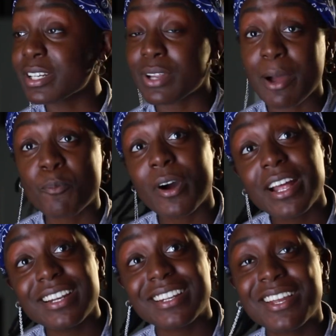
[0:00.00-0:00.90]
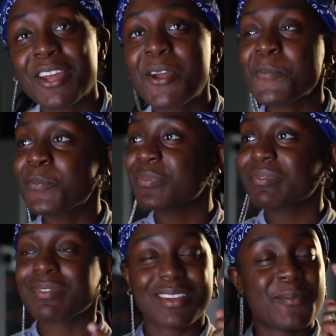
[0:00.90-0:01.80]
I'm what?
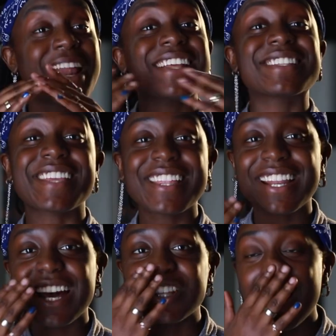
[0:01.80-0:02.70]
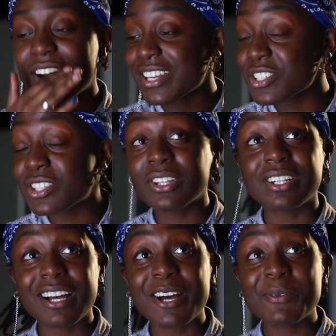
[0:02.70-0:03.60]
But I didn't say that out loud. I just
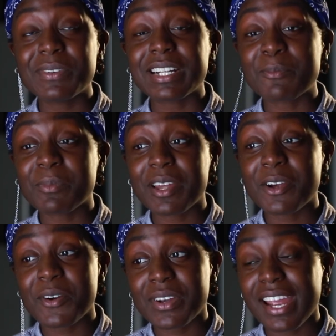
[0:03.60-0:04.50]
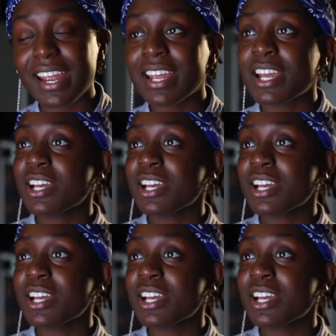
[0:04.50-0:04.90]
look up, and I'm like, okay.